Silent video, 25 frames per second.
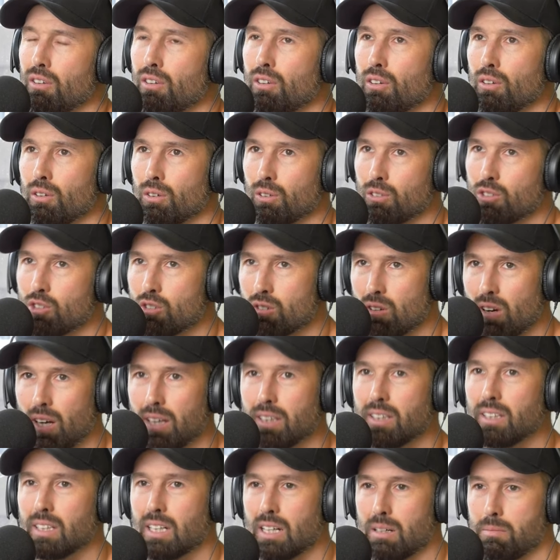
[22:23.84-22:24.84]
you're
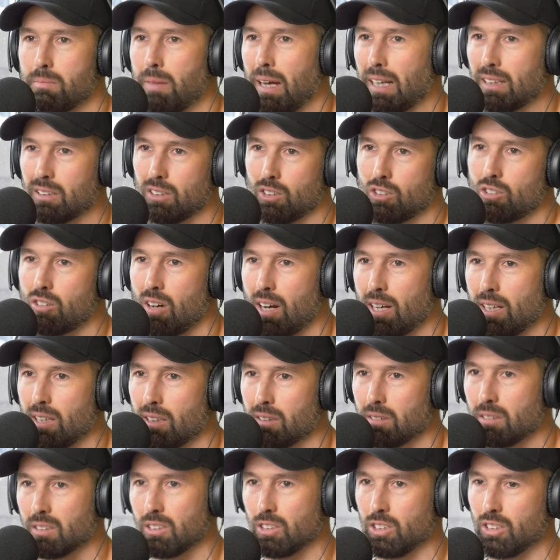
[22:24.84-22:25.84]
trying to come back to
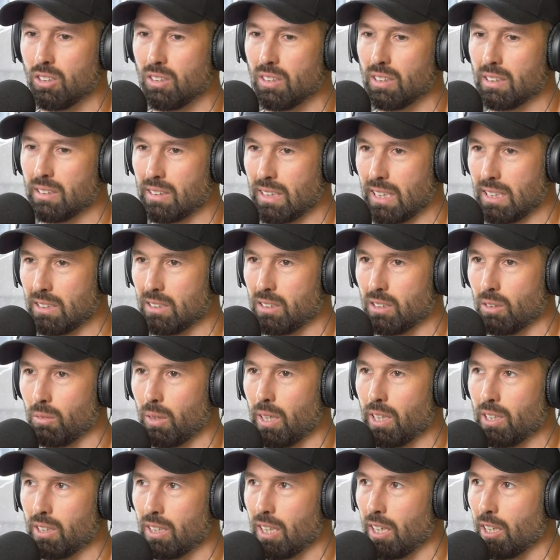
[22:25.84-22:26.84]
training because you think that's the
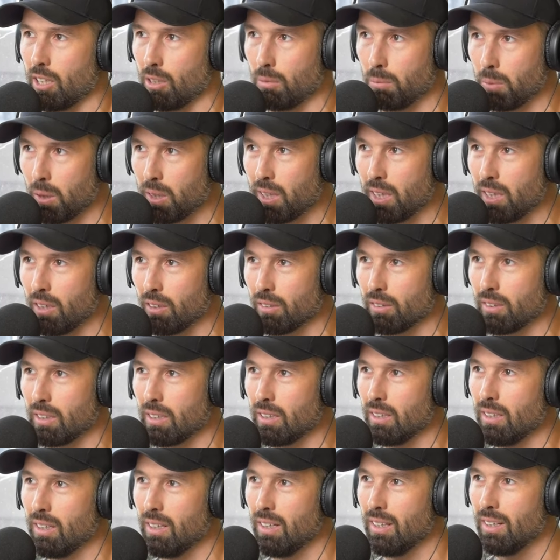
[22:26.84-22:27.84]
way you get your body
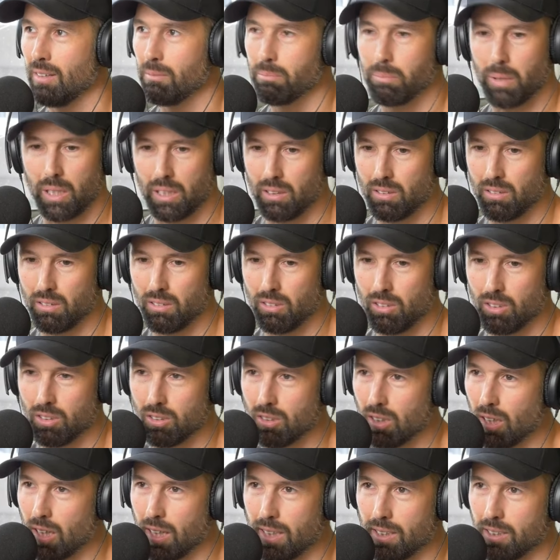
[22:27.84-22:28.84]
healthy, but your
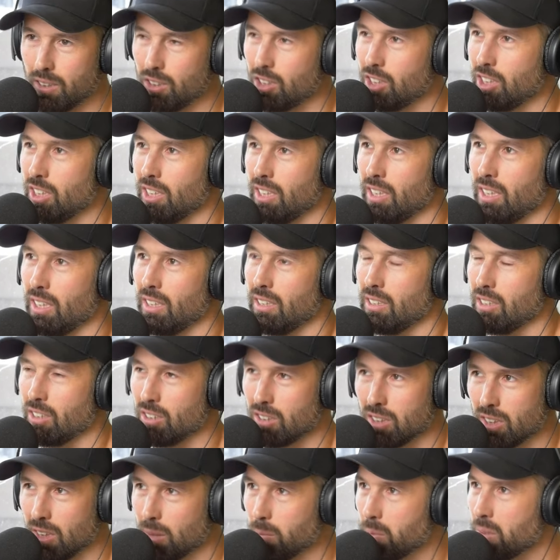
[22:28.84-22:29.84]
diet is shit,
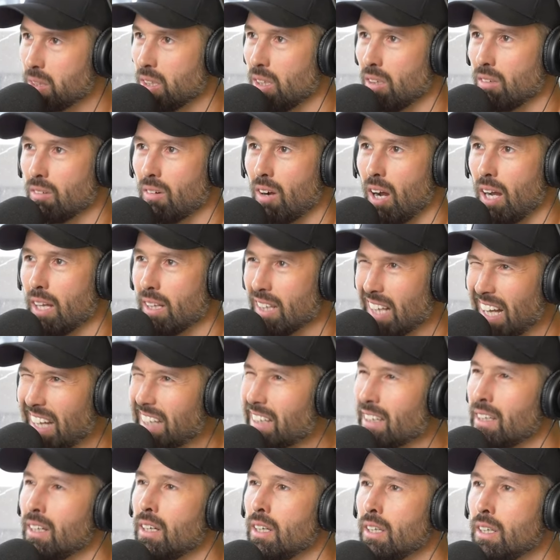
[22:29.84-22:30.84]
your sleep's not right.
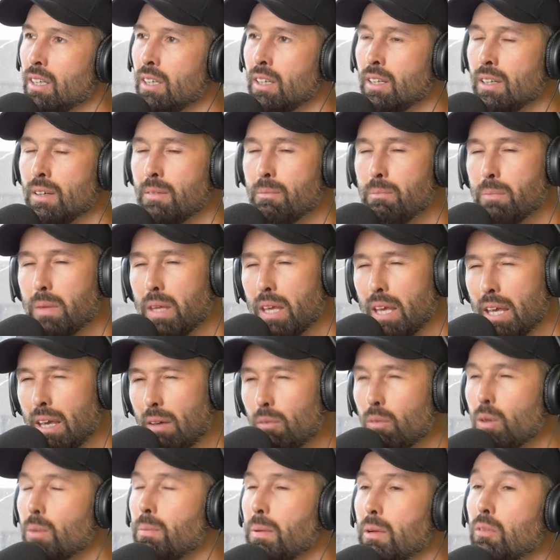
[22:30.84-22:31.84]
Like
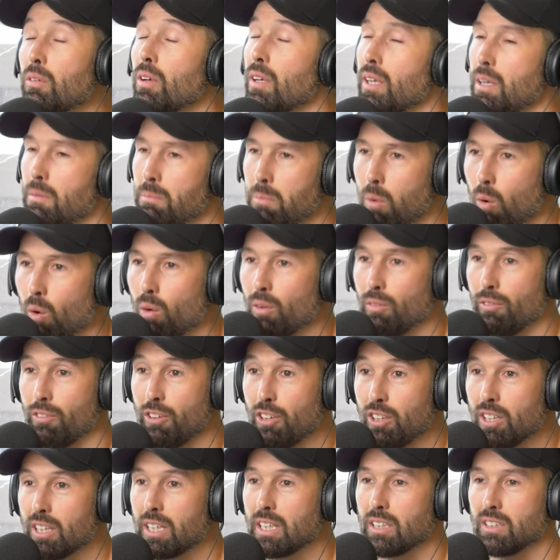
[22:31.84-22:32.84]
it would be really important
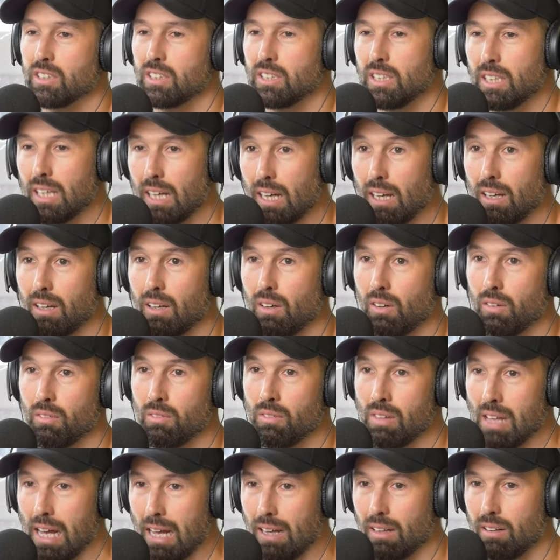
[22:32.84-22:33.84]
for you to consider
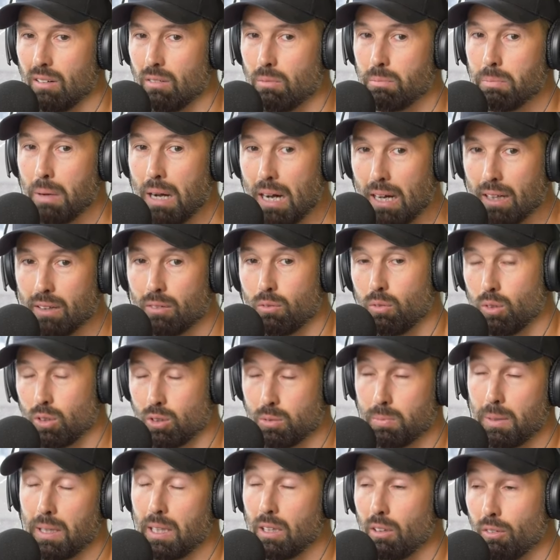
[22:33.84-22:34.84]
that part of
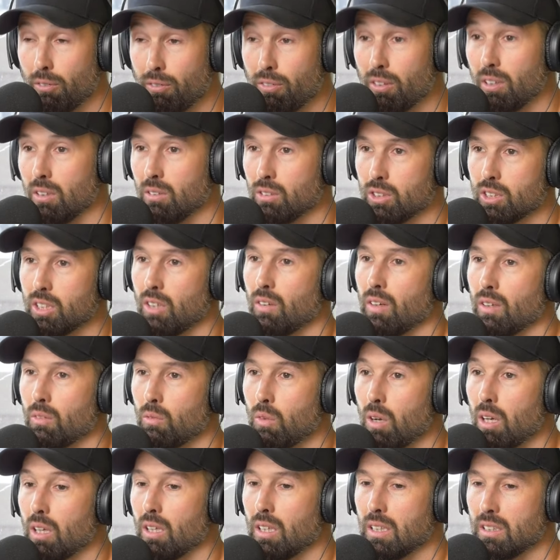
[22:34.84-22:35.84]
what's making you feel so
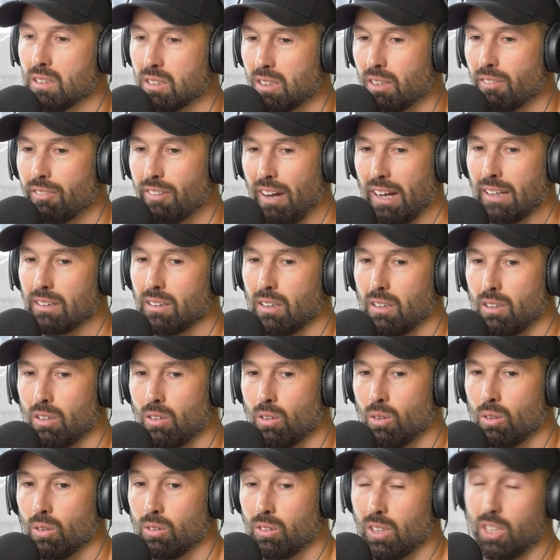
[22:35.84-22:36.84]
unwell is the fact that
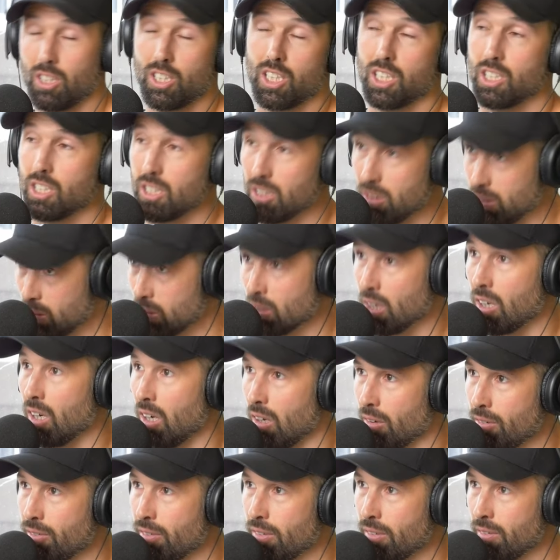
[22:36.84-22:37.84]
your digestion's
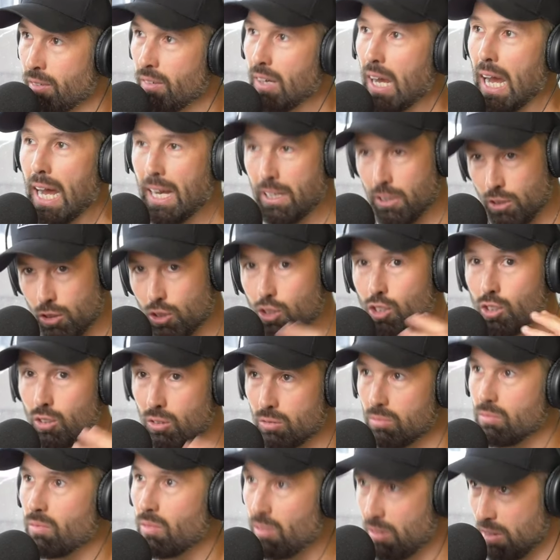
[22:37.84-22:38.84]
off and you
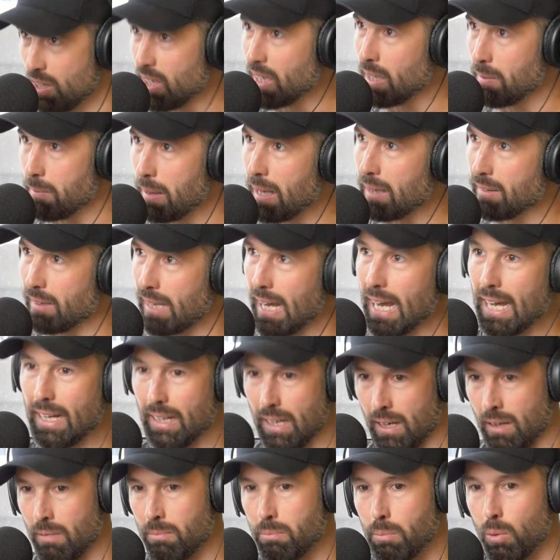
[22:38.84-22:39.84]
should think about
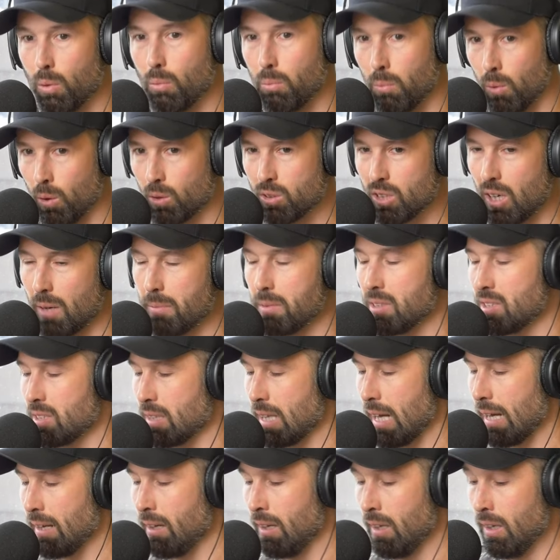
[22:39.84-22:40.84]
that and put more time
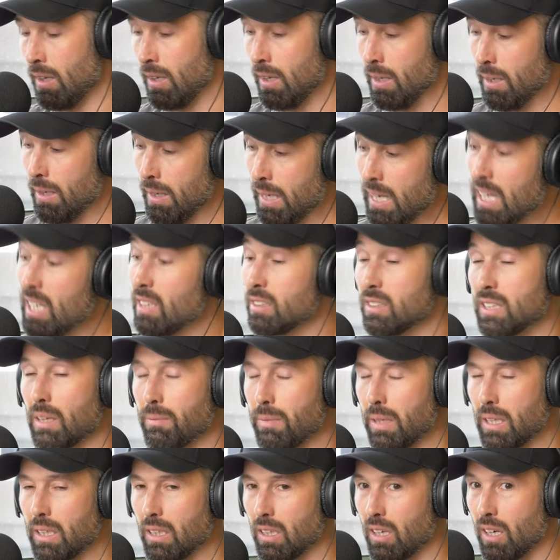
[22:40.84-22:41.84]
into that. Here's
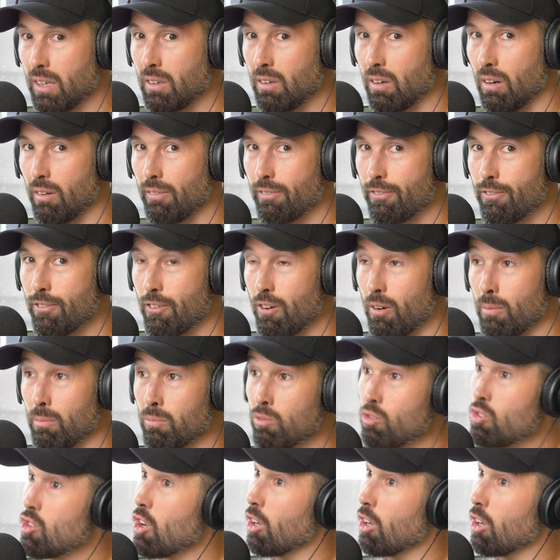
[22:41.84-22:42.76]
something that I got from